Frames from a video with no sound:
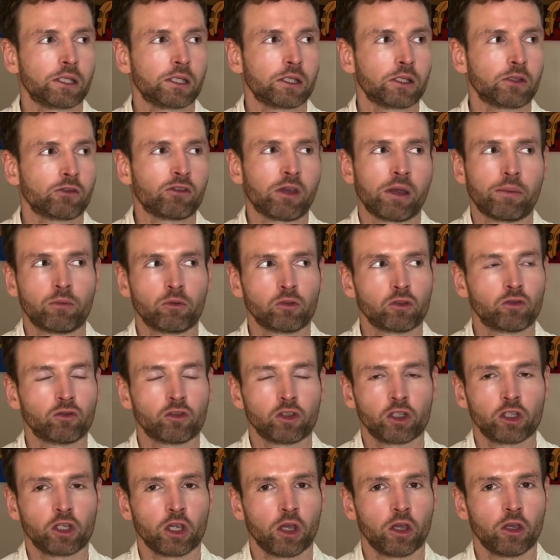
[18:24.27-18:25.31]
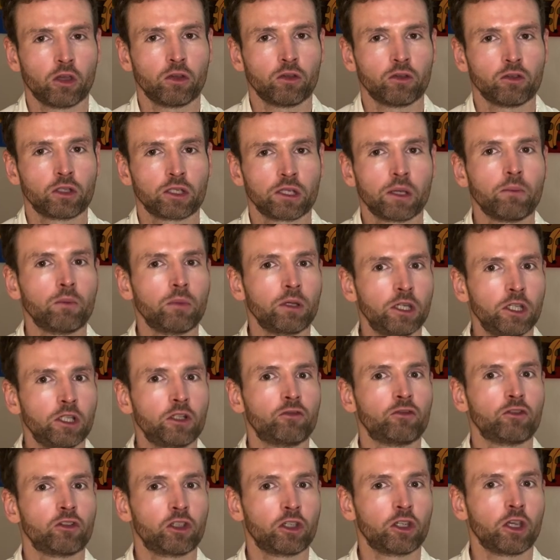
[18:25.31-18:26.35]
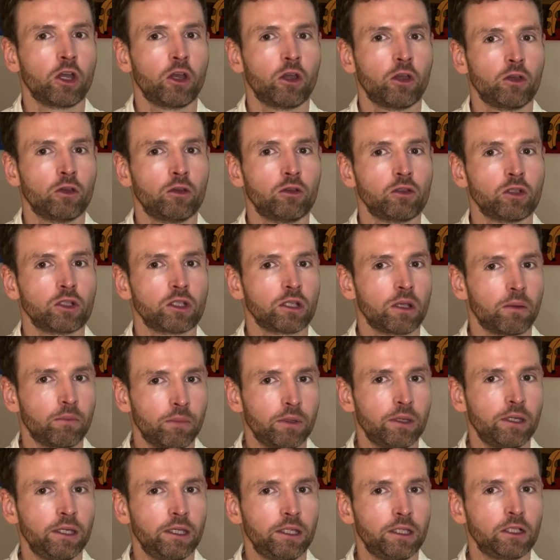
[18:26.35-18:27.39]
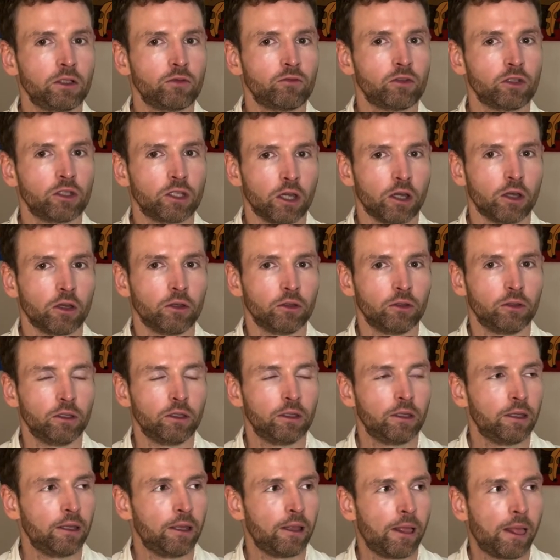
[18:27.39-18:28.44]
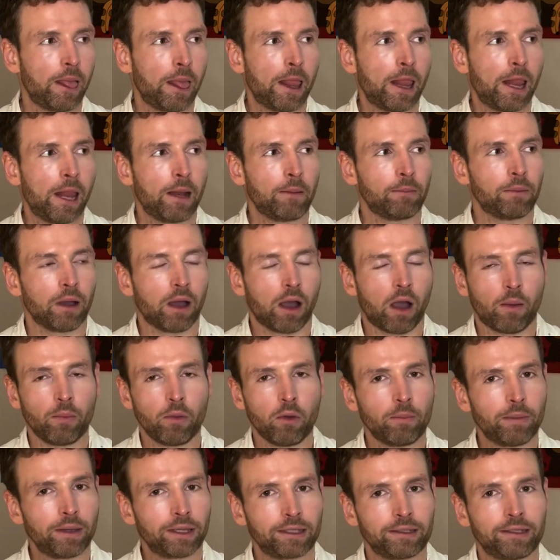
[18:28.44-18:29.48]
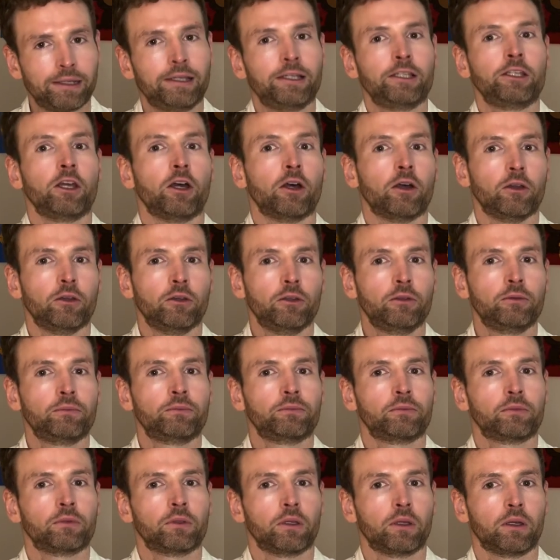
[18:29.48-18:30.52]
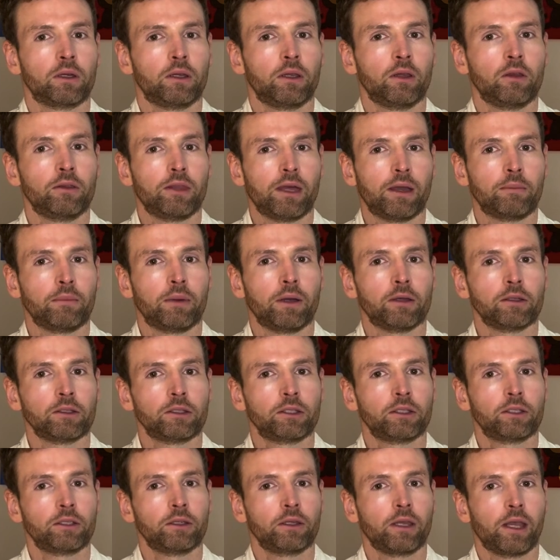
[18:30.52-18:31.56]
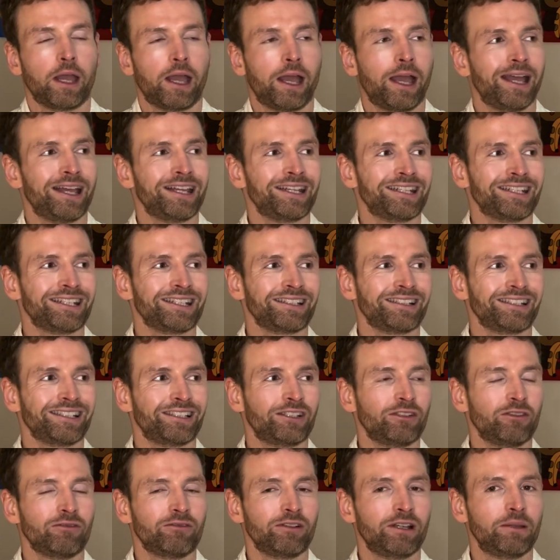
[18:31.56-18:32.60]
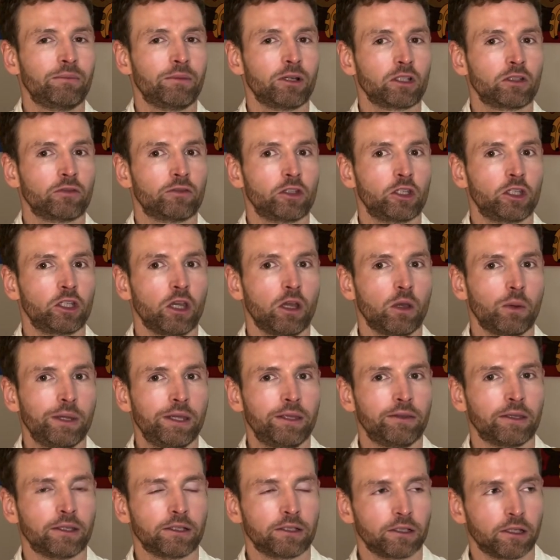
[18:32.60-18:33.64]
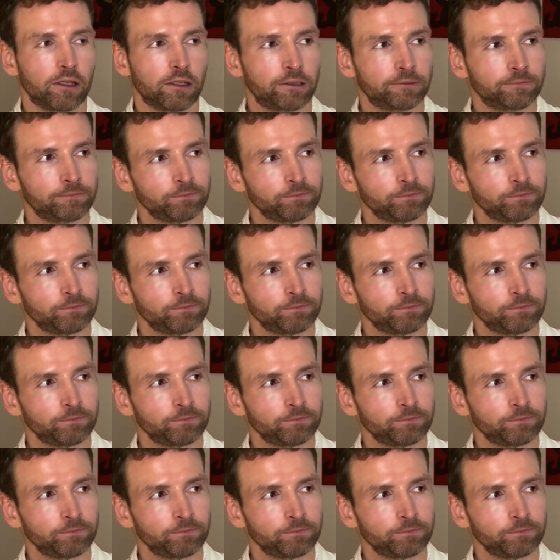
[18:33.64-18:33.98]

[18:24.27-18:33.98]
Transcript: trebles for show, somebody's for show, somebody's for dough. But I'm not making any dough, I know that much, and it's not really much of a show either. So